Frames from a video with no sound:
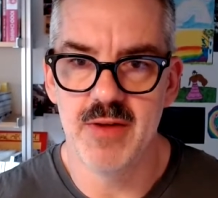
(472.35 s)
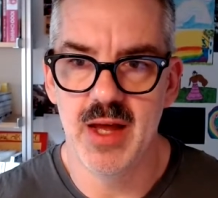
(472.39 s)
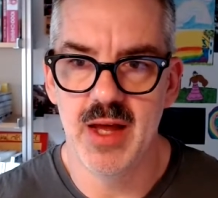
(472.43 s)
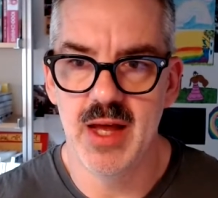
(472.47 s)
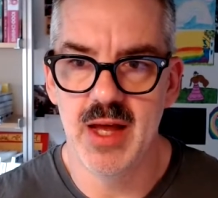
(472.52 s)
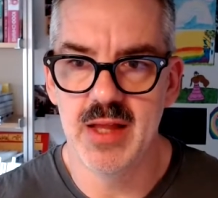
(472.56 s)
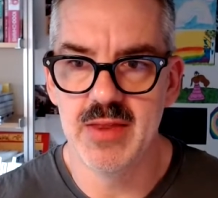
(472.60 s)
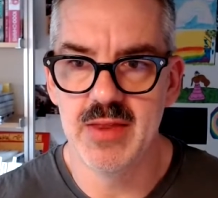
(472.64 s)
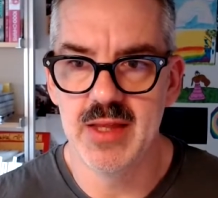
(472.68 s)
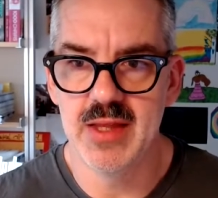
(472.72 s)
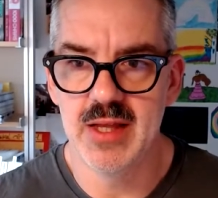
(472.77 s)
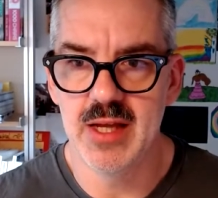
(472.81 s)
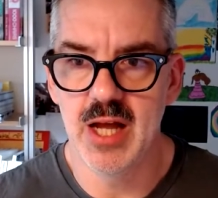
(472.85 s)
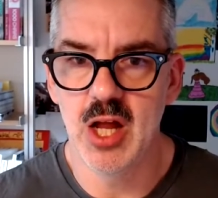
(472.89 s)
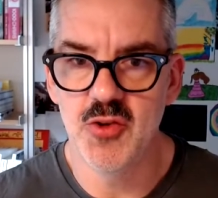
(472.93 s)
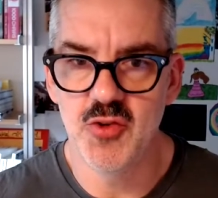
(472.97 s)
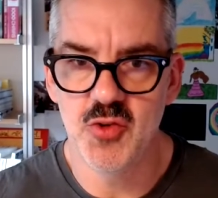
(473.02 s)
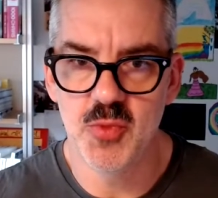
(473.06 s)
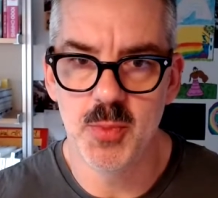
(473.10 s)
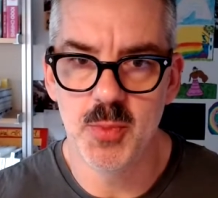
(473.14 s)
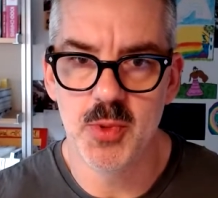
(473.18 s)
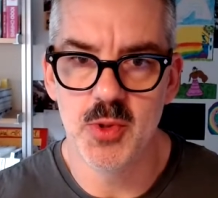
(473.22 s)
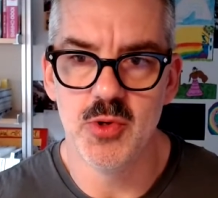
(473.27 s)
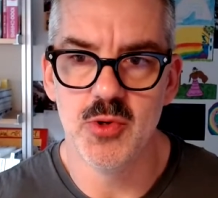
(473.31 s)
on the
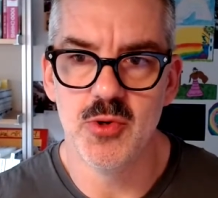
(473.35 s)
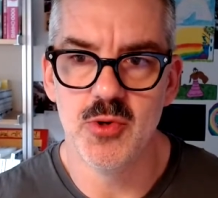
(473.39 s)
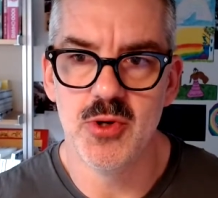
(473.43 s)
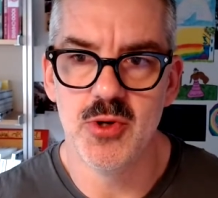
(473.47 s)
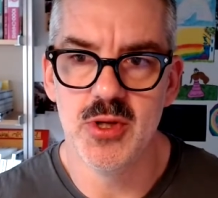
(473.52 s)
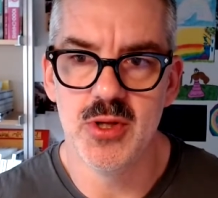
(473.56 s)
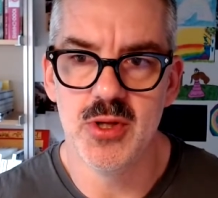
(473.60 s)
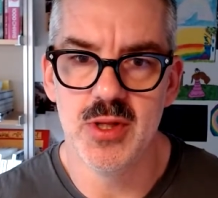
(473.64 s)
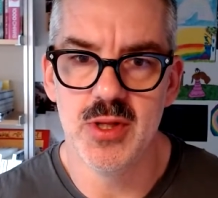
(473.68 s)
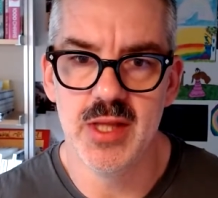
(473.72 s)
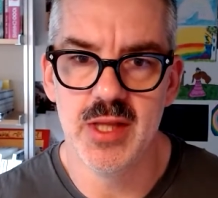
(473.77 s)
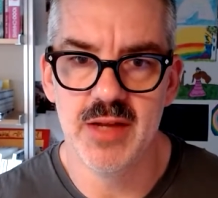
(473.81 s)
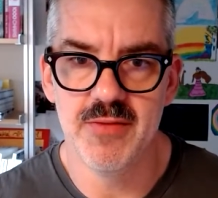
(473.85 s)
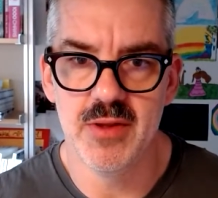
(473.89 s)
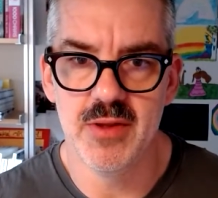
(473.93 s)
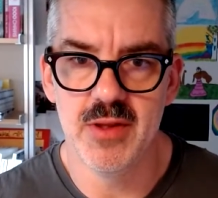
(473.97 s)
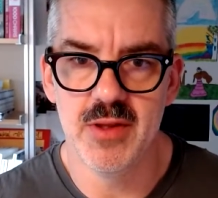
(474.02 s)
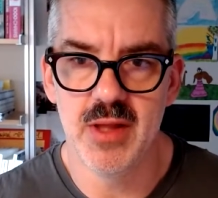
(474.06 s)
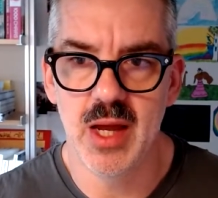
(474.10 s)
entrepreneurial level.